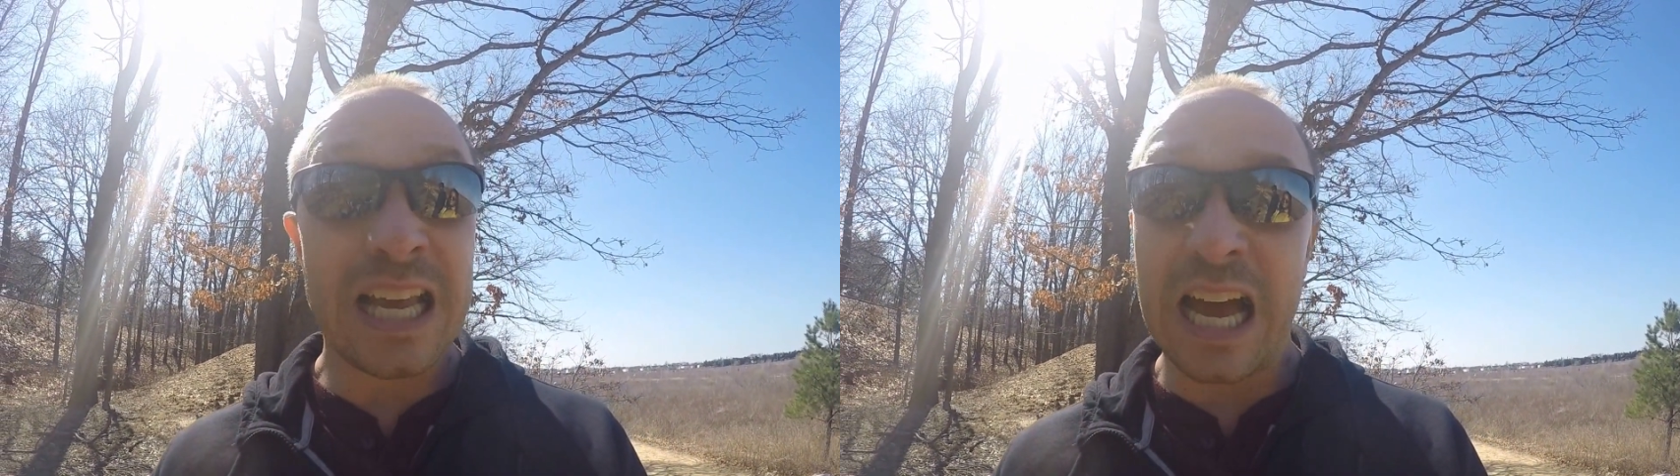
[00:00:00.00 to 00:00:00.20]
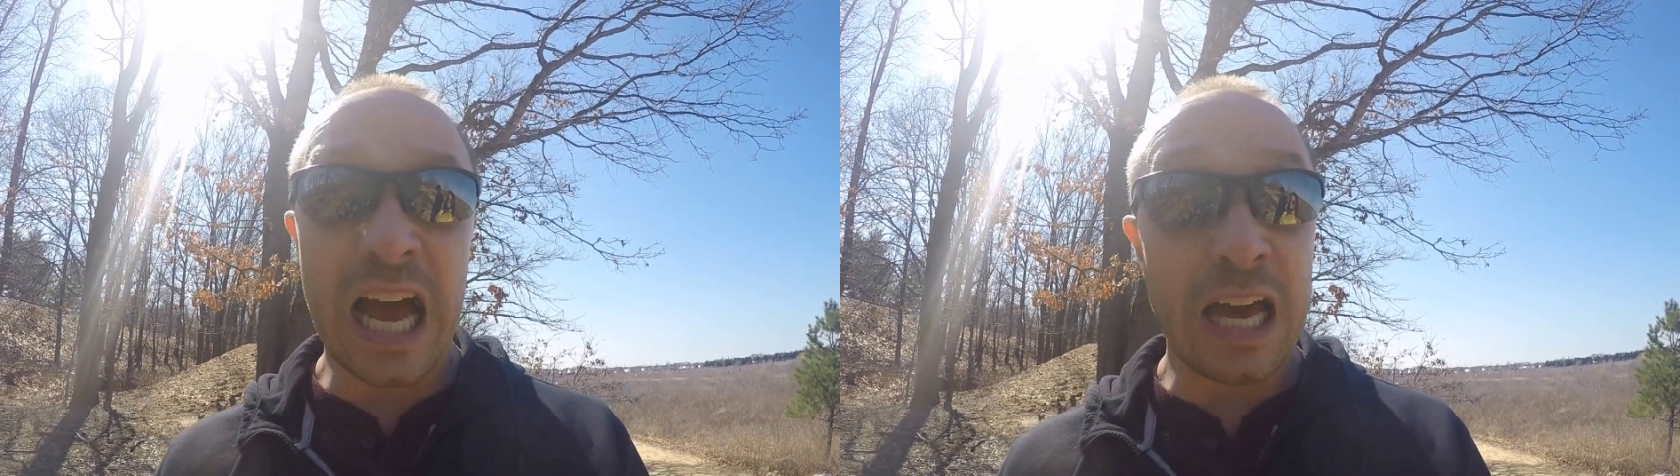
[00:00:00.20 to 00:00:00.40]

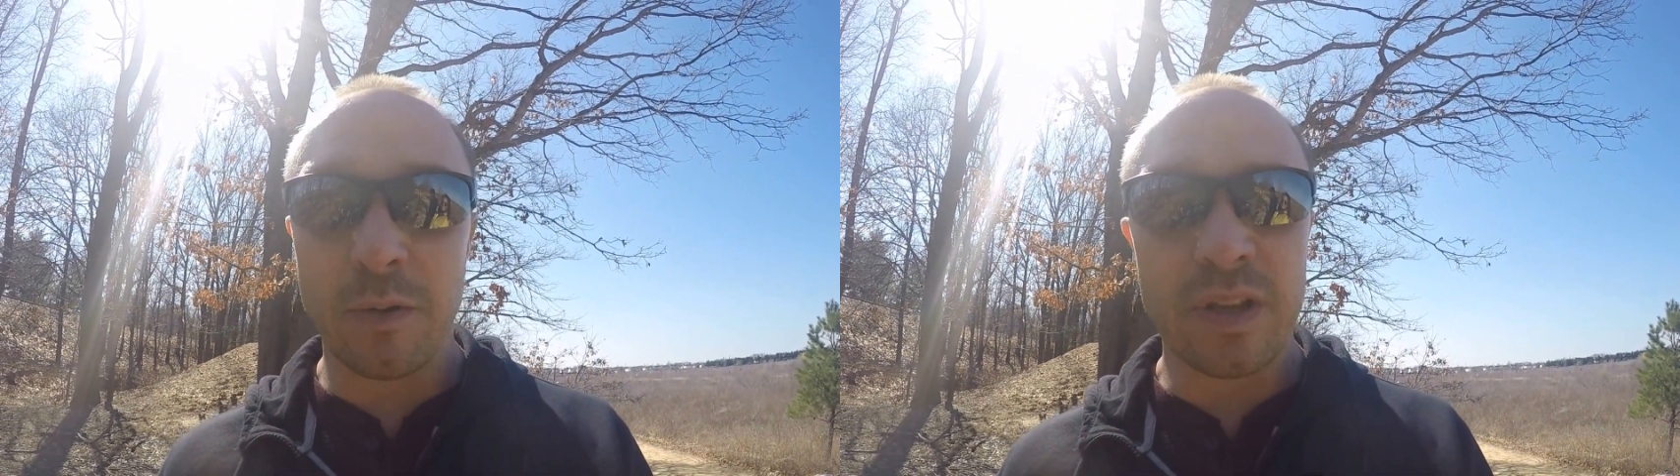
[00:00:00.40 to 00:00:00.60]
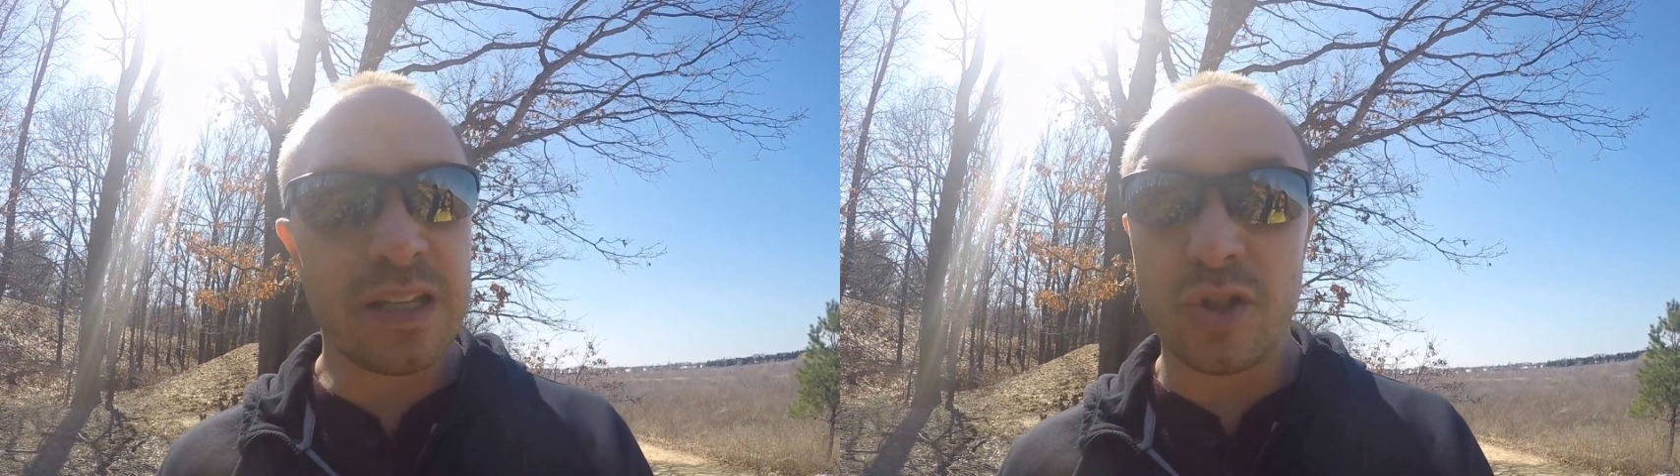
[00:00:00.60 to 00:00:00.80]
I, I
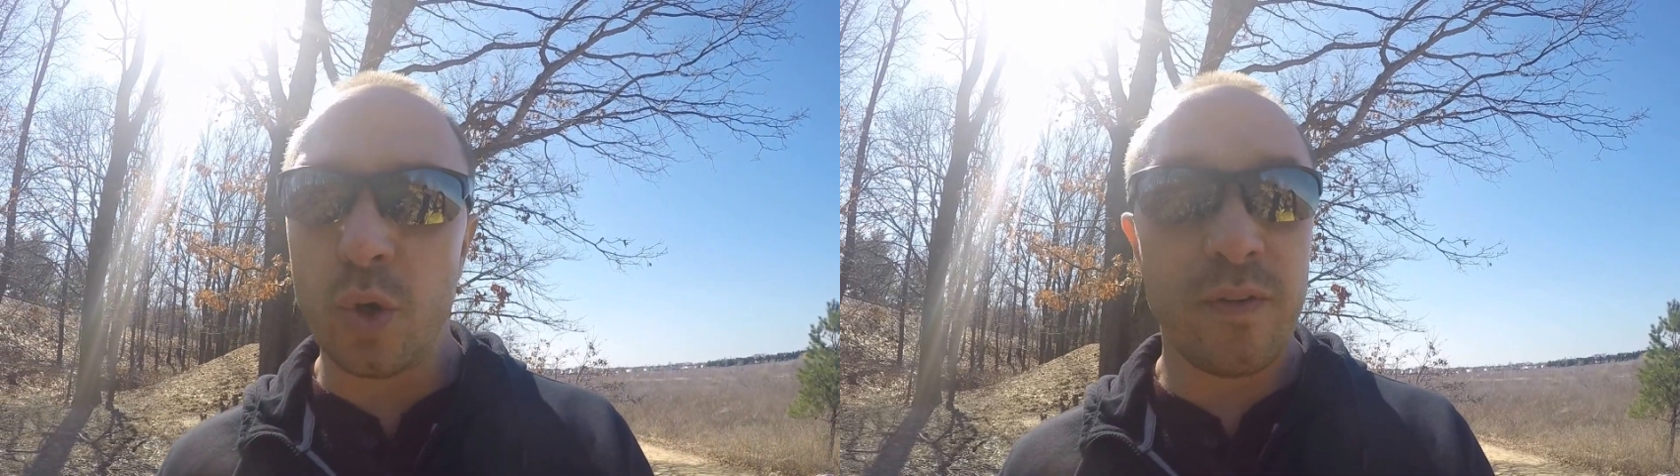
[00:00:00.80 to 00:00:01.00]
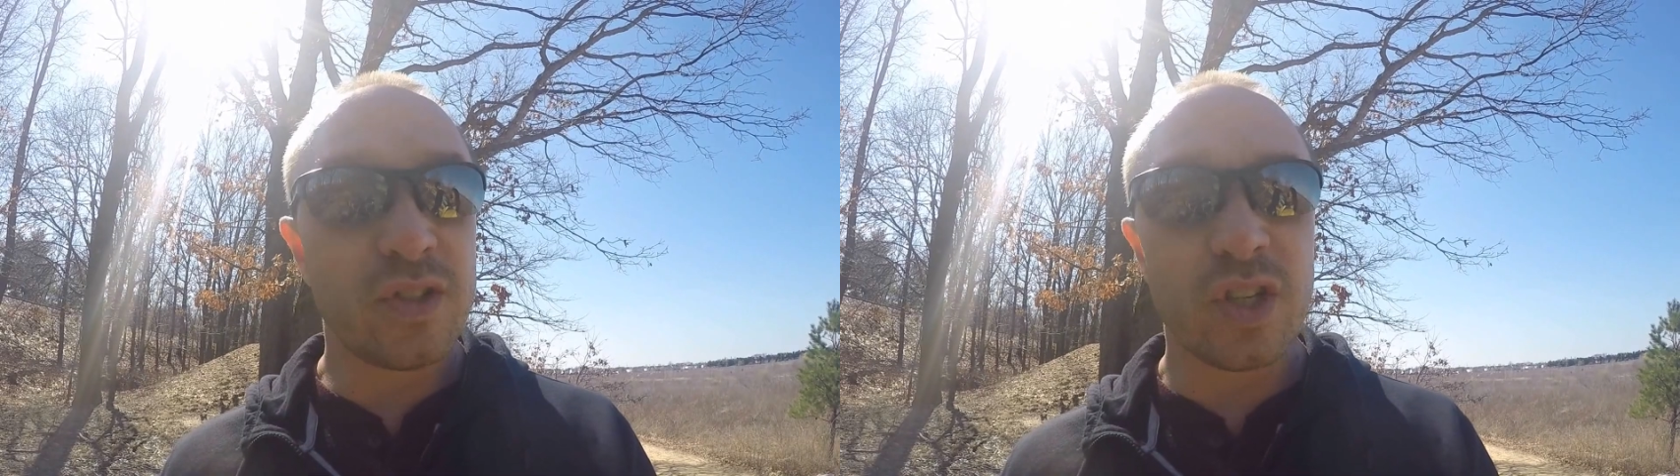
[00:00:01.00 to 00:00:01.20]
don't think the
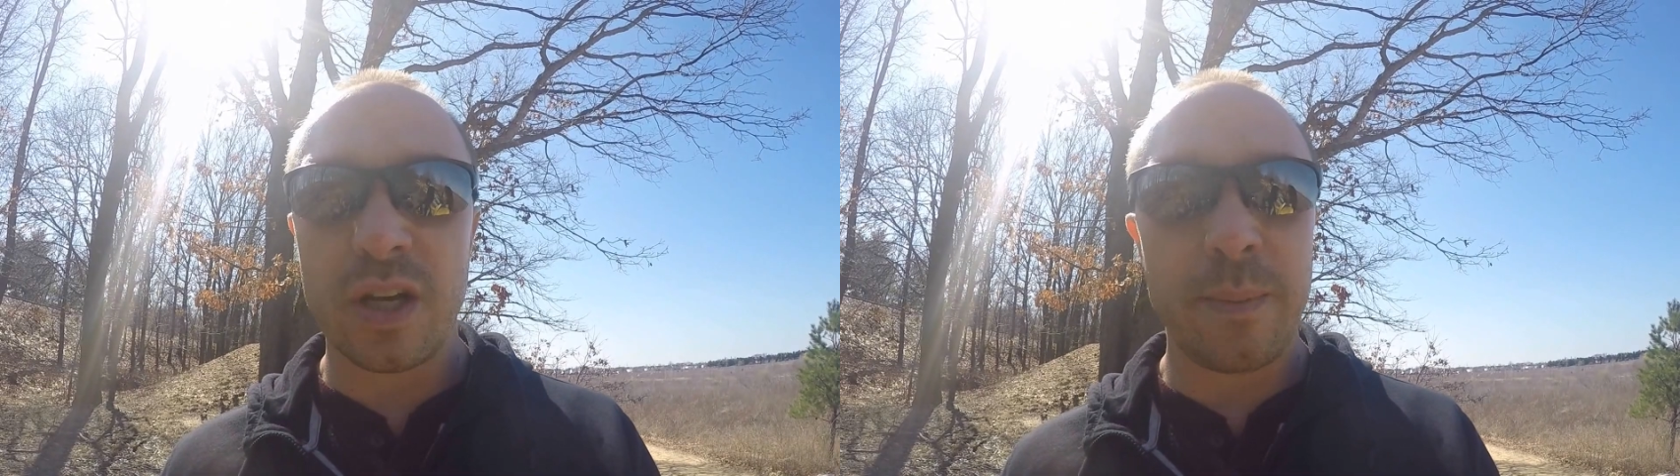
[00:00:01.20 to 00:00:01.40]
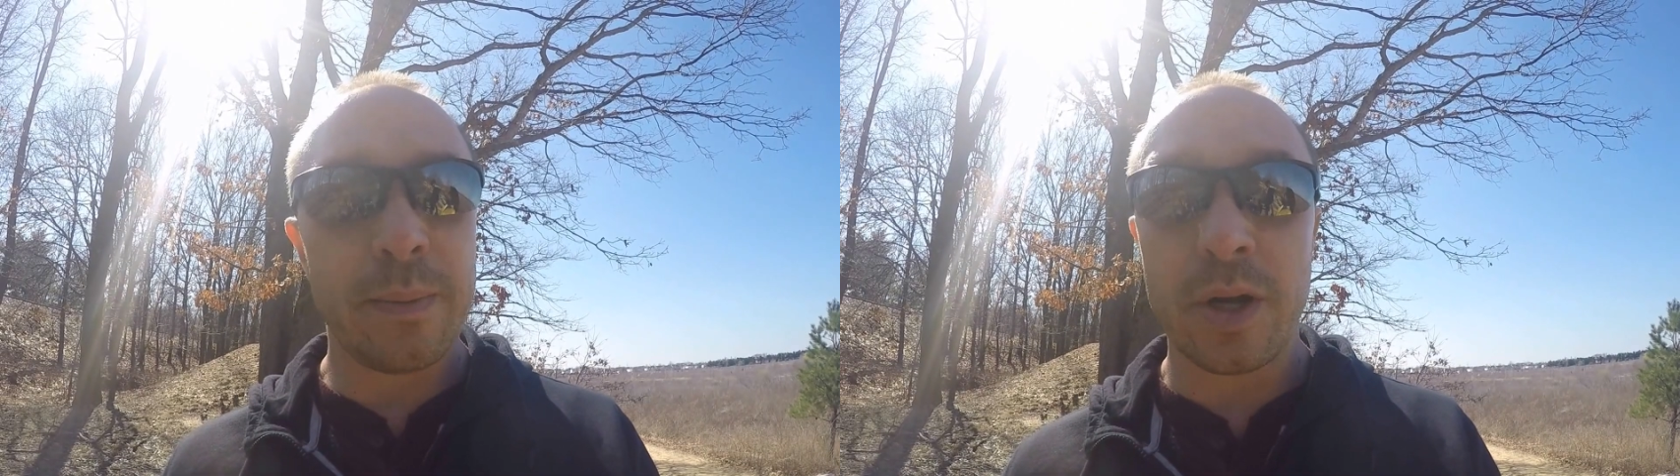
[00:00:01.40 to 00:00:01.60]
two of us
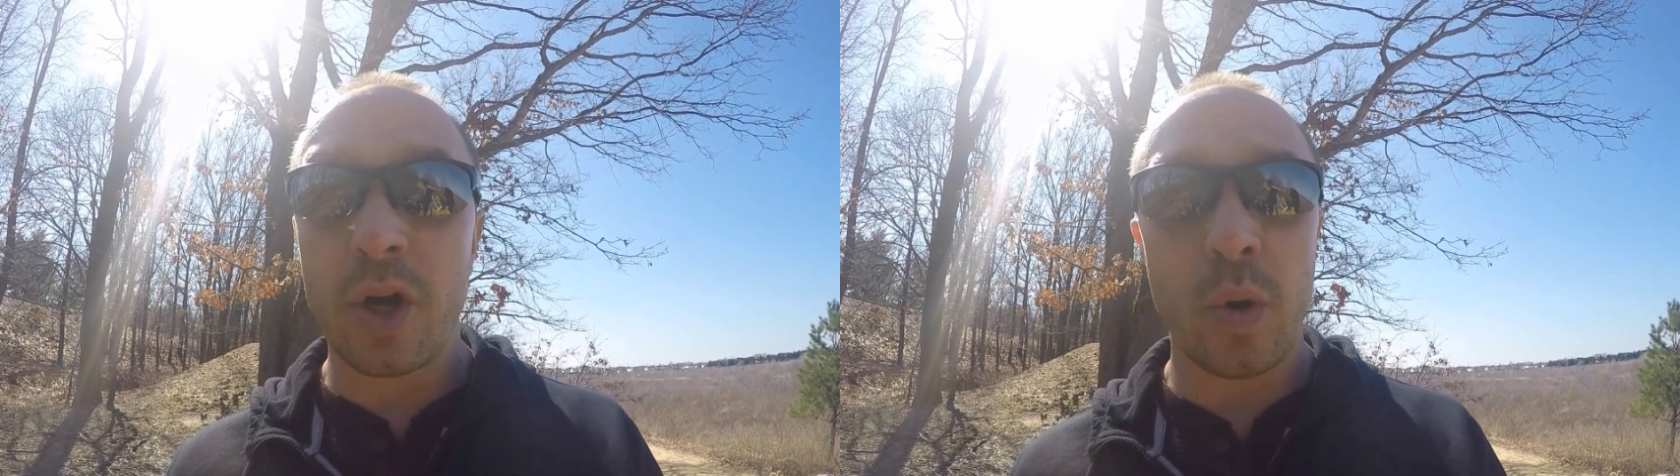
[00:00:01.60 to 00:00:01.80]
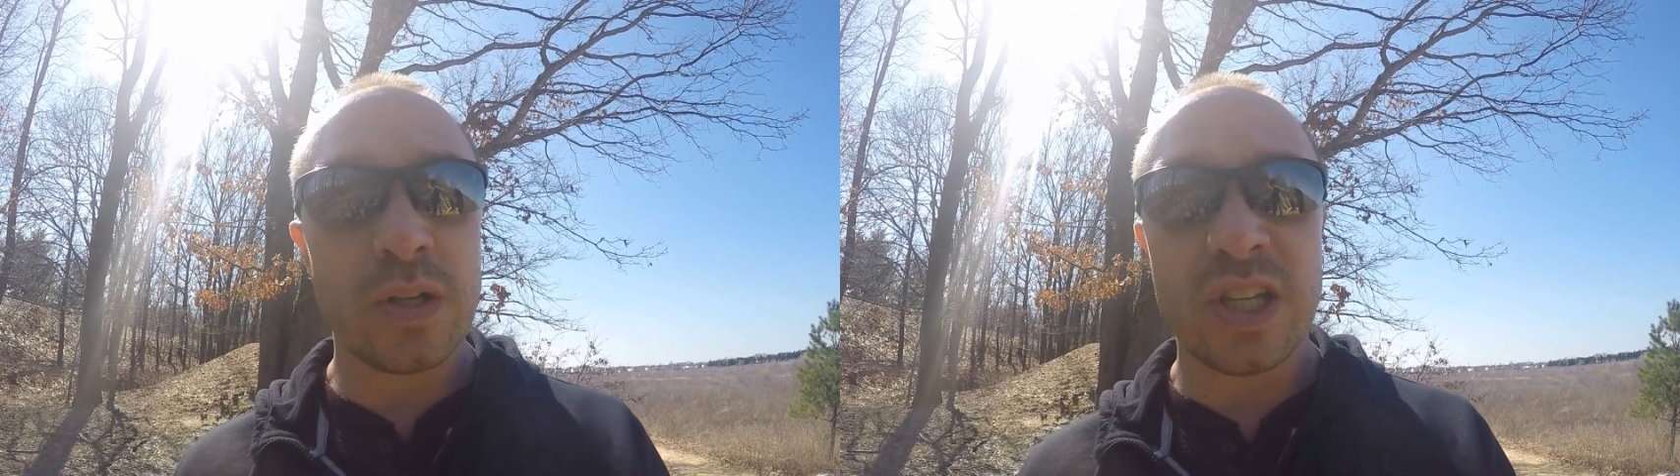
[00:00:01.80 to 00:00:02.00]
are going to
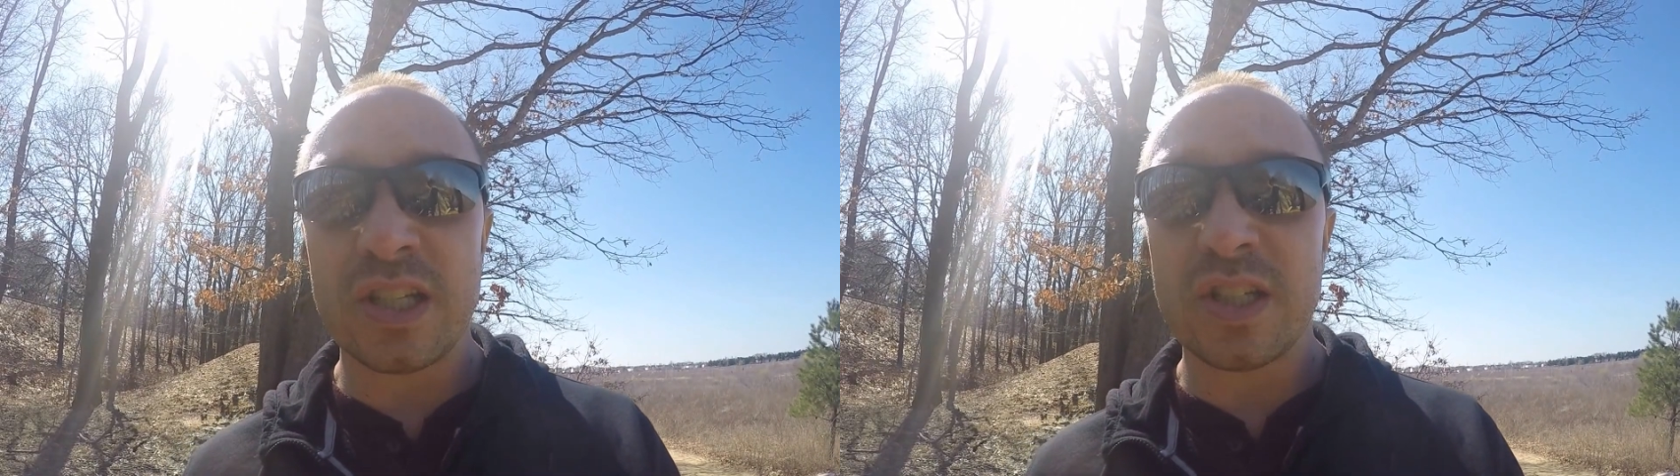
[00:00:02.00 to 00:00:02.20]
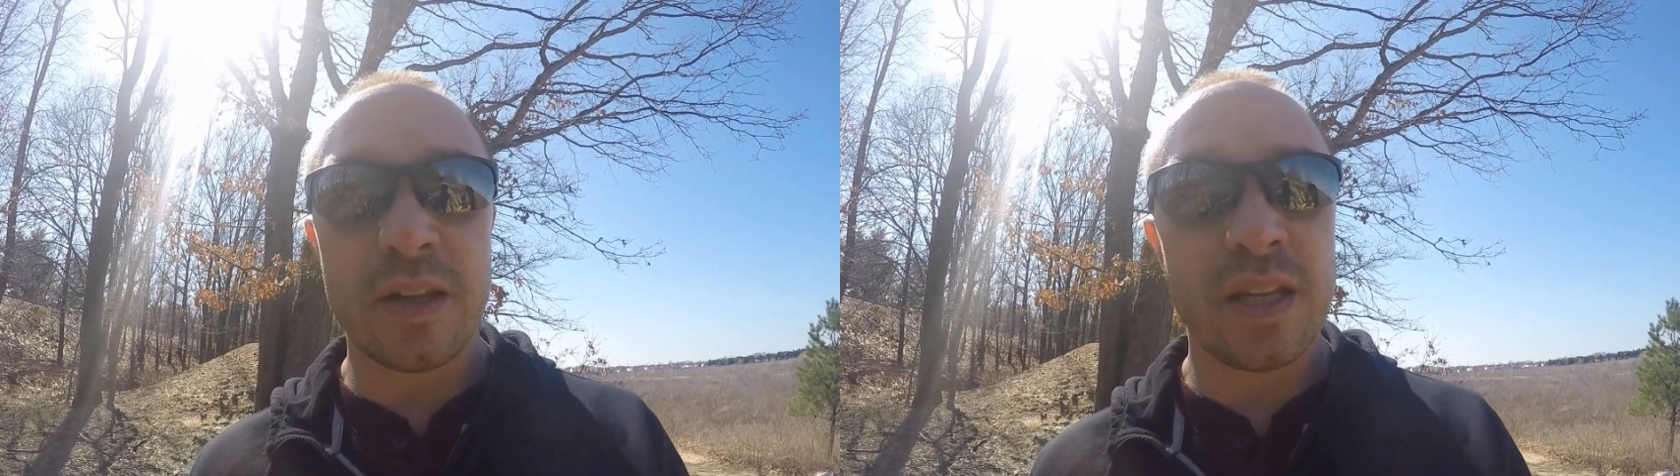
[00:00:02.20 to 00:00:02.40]
be able to
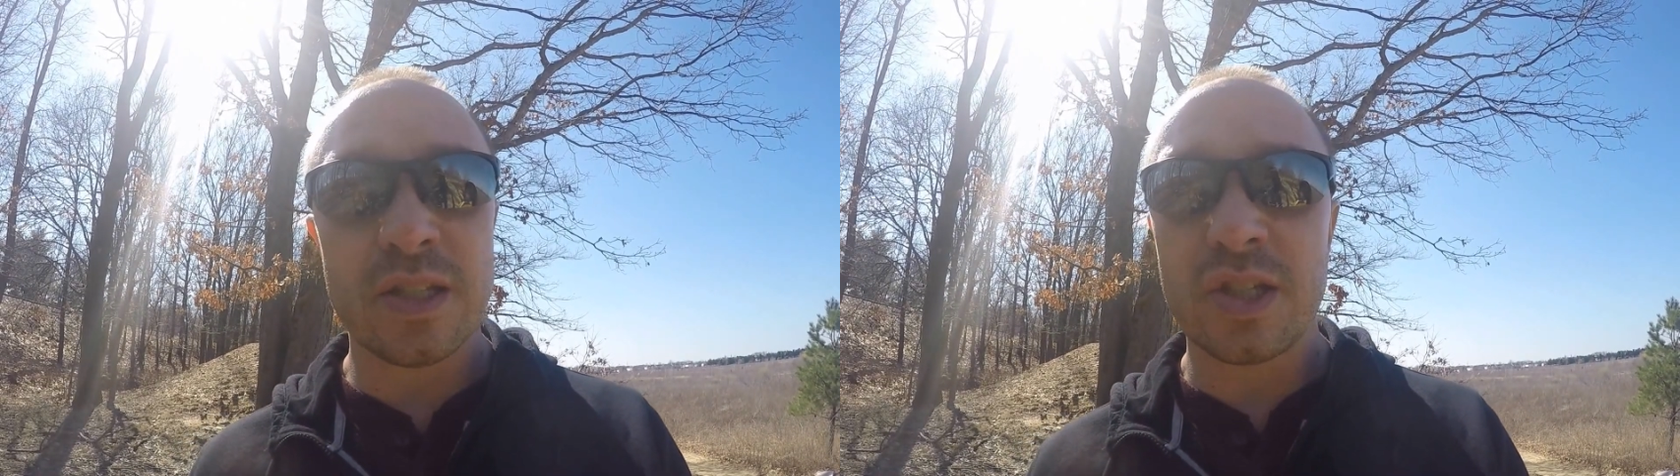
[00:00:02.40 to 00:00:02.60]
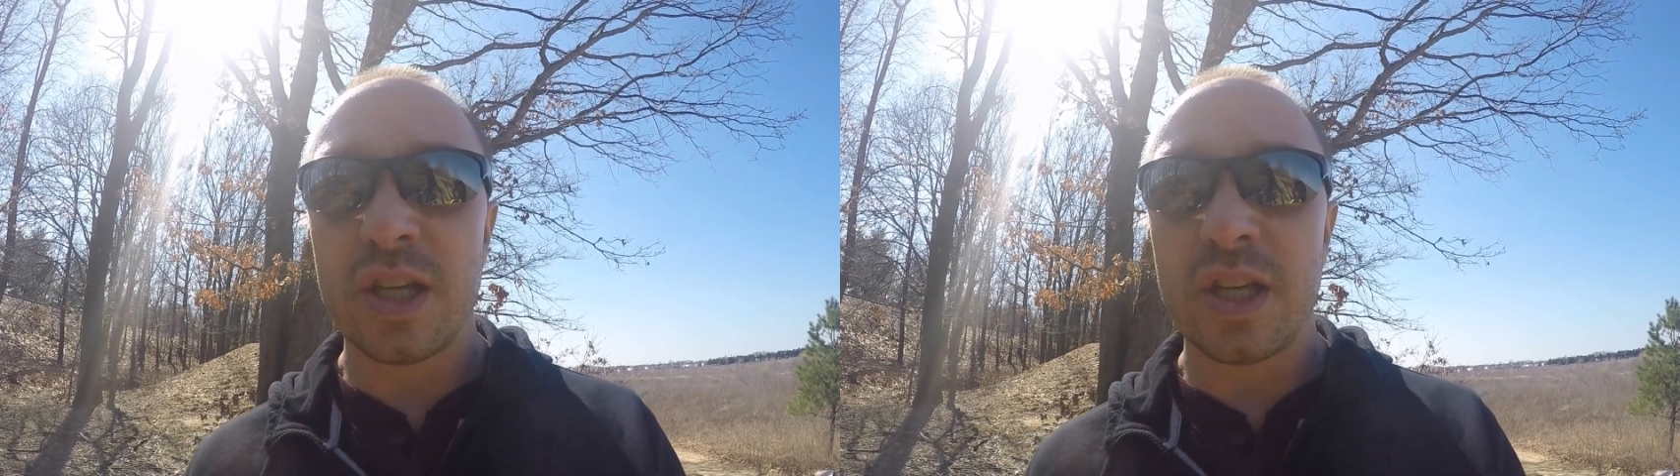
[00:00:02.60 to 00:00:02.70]
coexist on